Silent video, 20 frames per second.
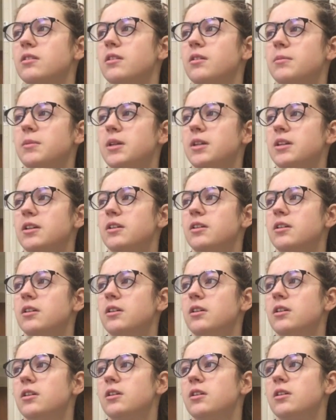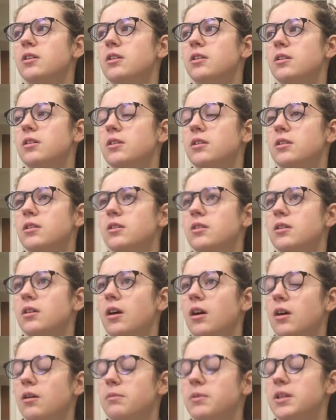I mean,
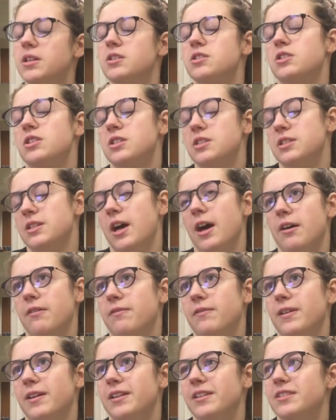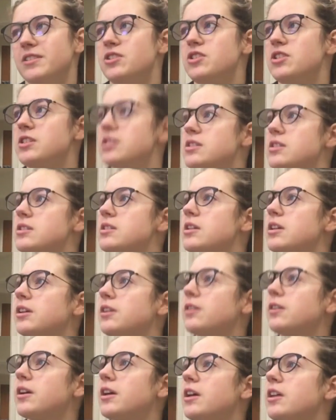because she's deaf and she's a
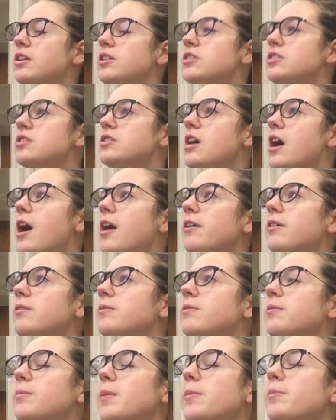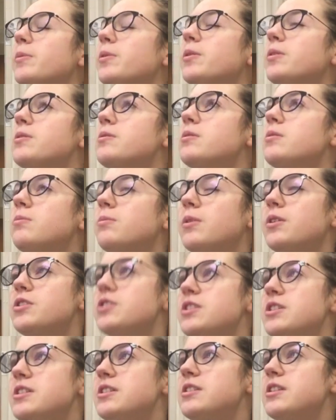singer. And I remember what
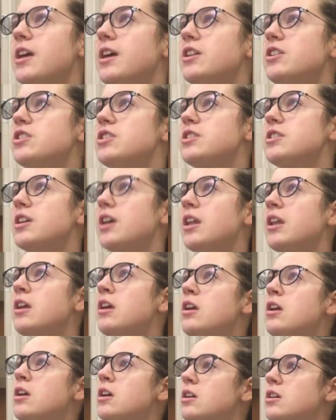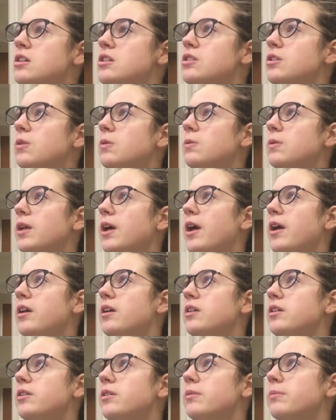she said. She said, don't let
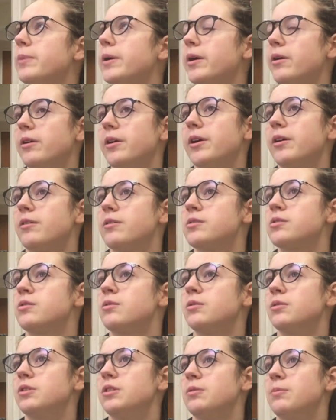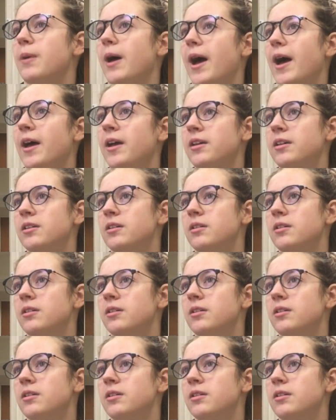your barriers hold you back.